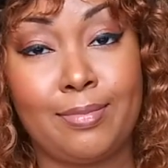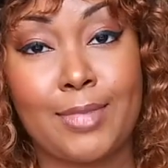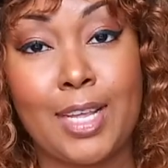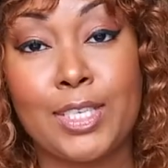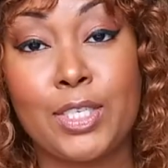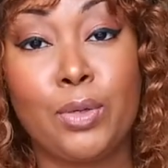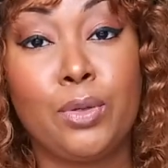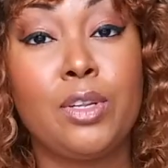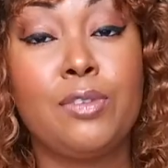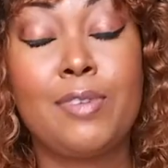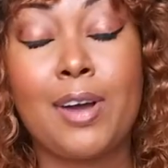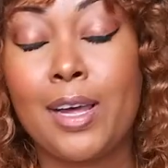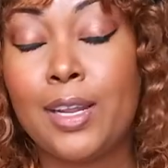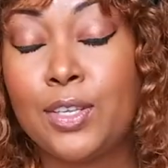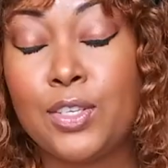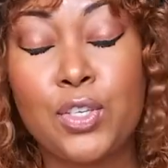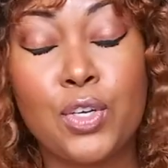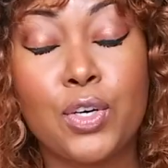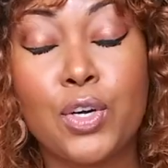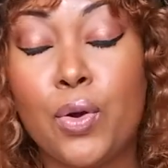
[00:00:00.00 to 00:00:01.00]
That's the only
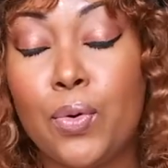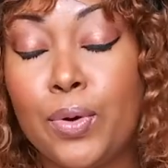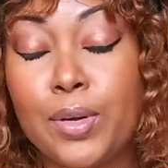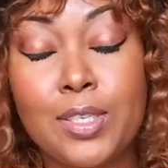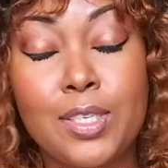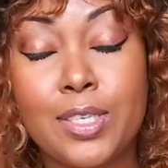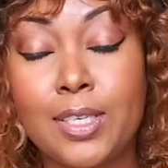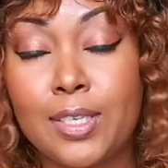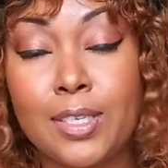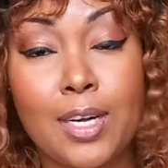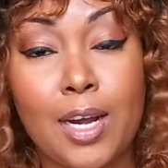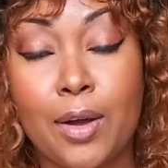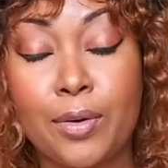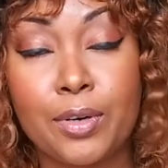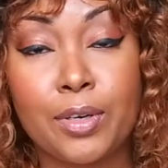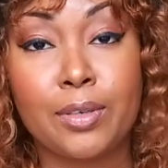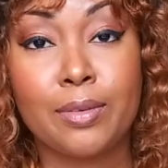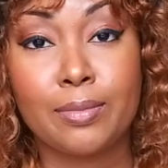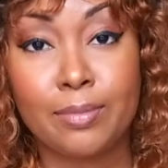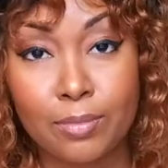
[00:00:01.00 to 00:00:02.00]
violence you're going to
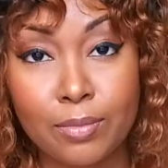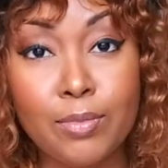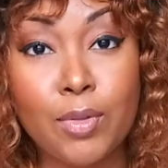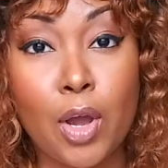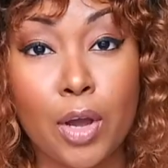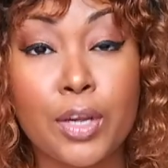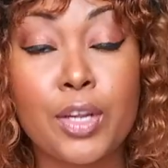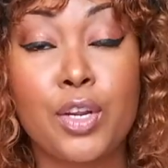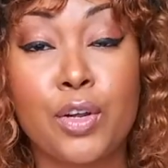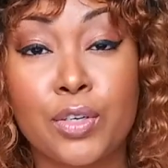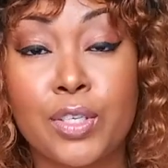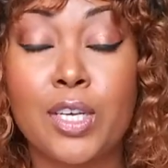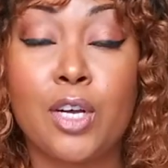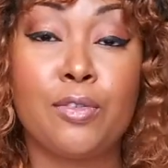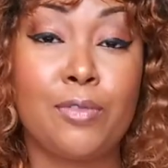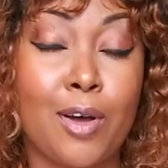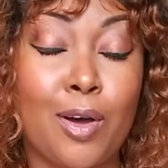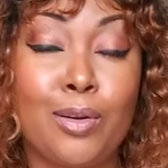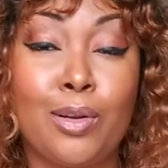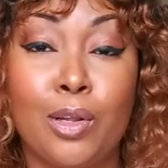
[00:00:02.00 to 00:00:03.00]
encounter, knocking
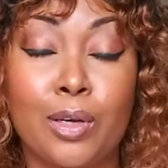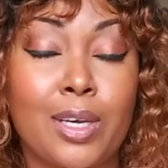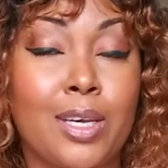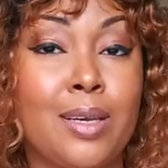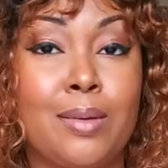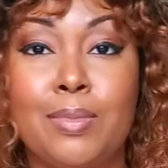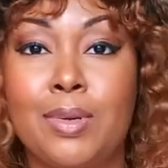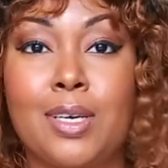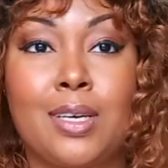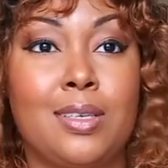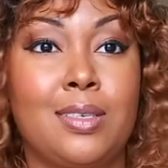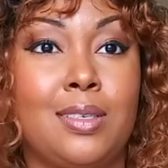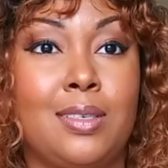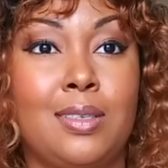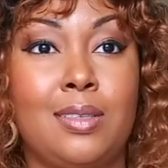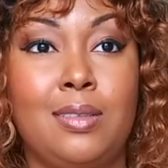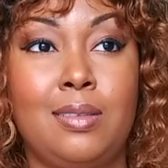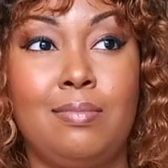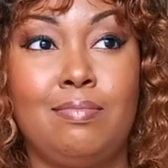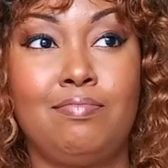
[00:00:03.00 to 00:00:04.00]
yourself out looking,
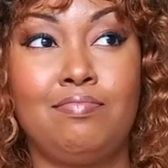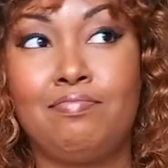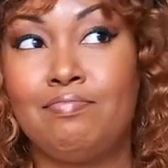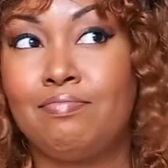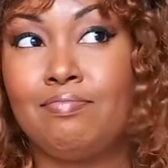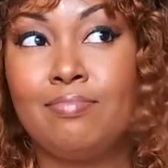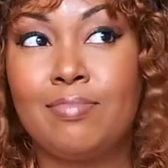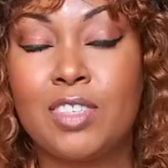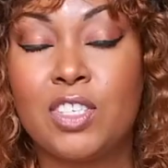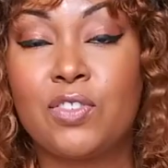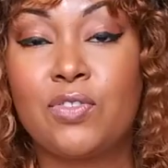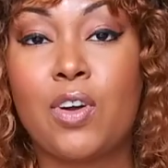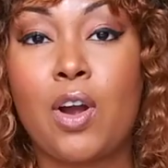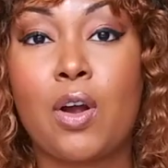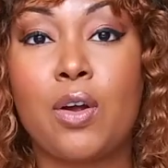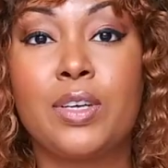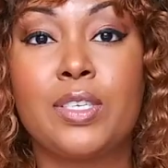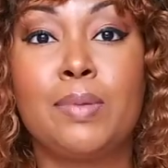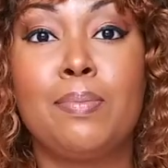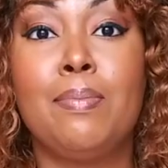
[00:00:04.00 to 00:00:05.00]
because as
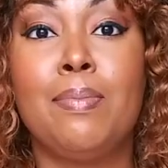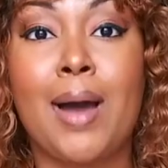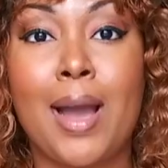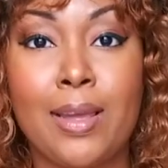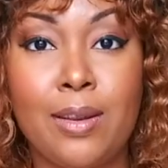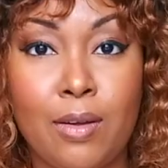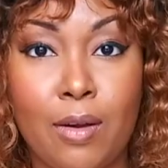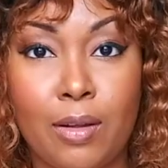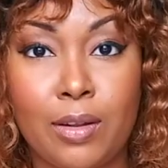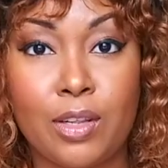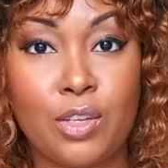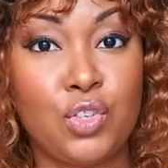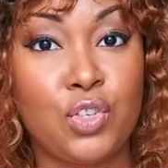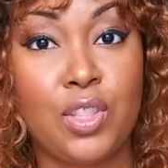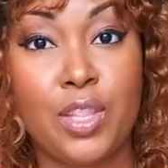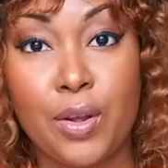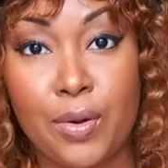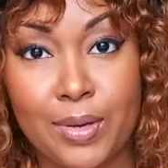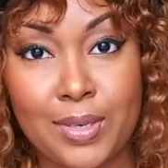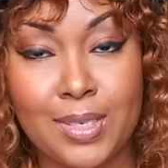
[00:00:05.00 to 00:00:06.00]
far as my
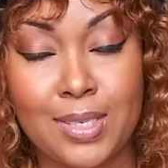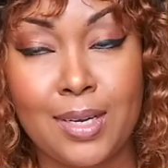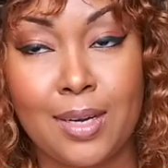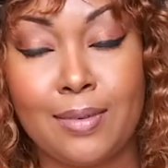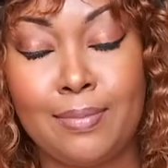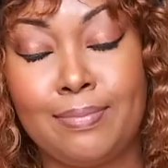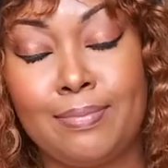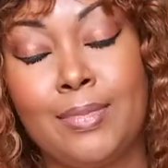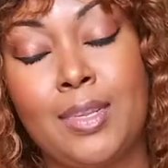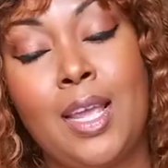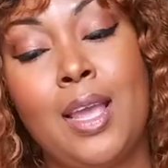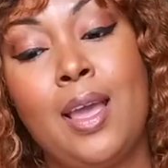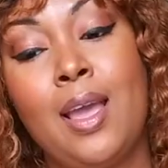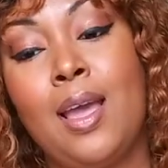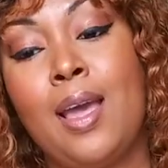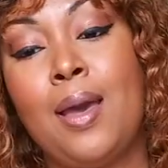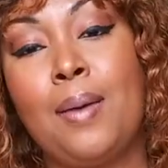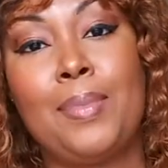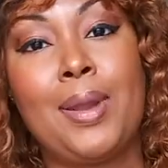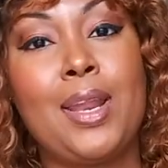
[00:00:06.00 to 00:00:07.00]
knowledge, there is none.
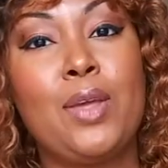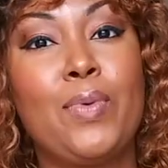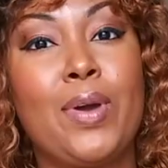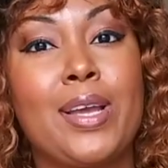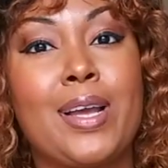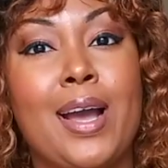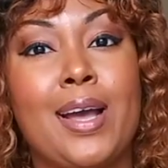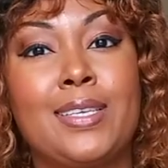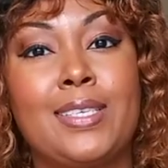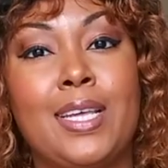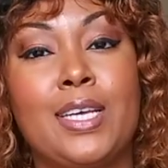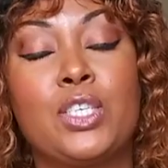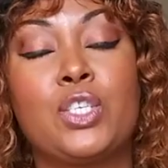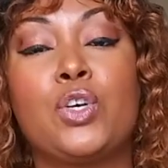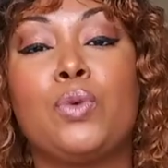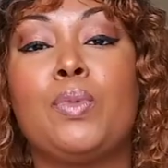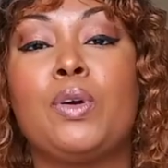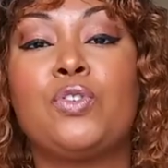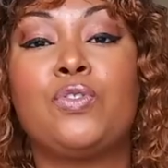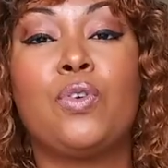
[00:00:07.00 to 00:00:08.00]
But anyway, guys, thanks
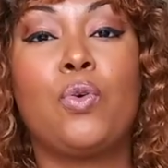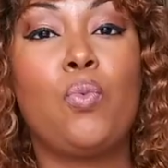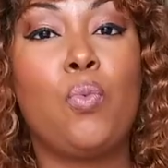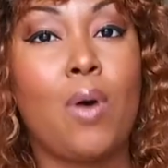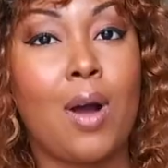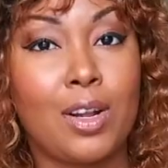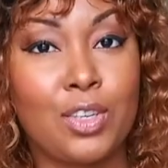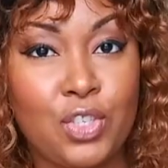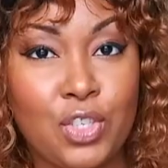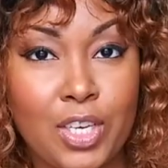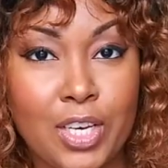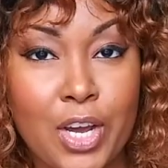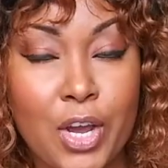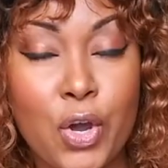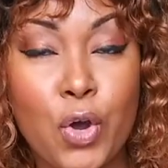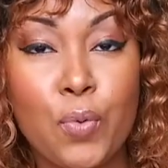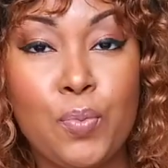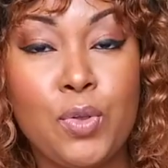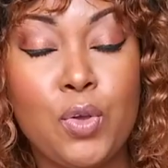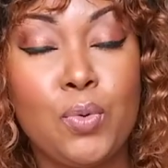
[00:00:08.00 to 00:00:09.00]
so much for watching. I
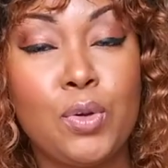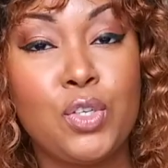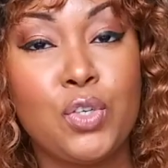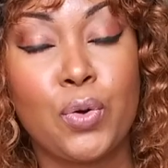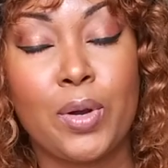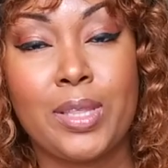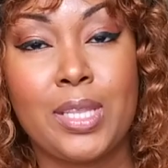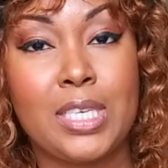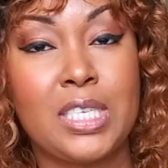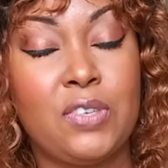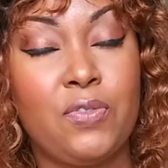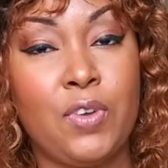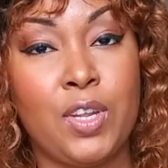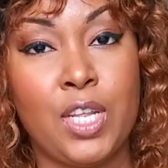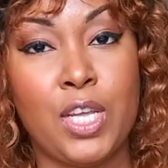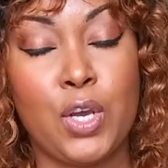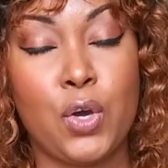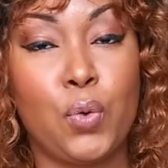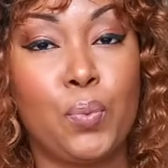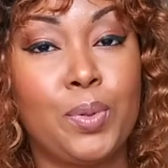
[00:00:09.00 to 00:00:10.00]
hope you enjoyed this
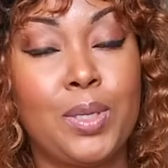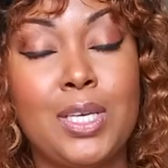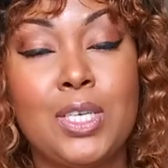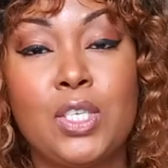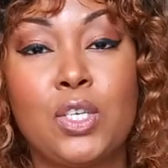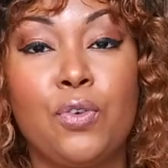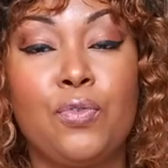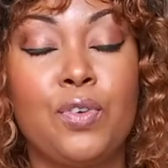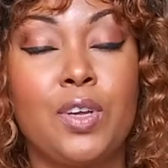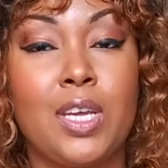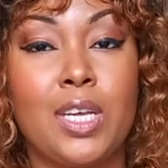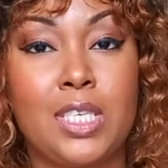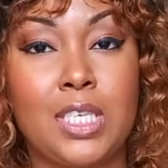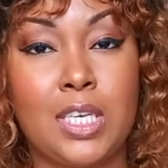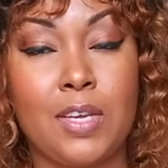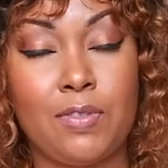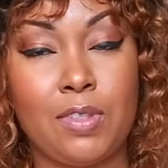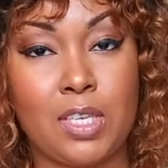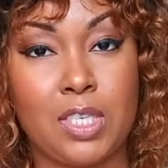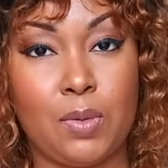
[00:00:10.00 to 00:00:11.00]
video. Please don't forget to
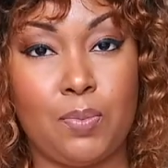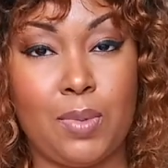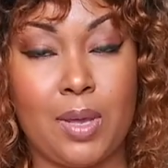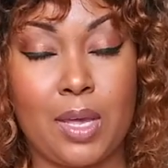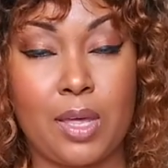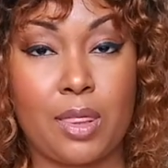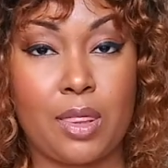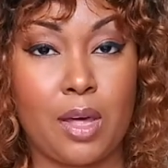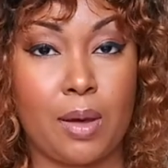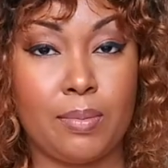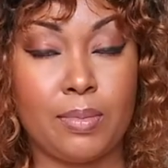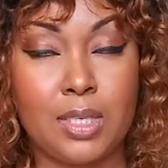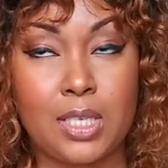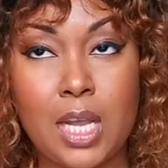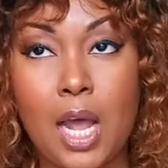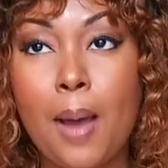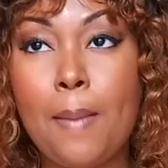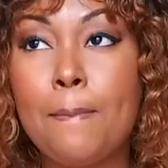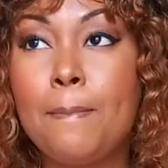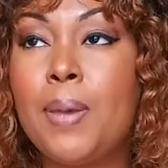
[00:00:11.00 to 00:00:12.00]
give this a big
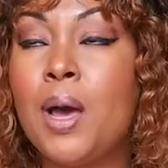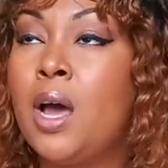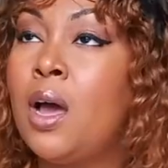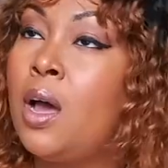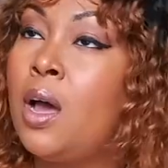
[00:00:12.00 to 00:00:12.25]
thumbs up.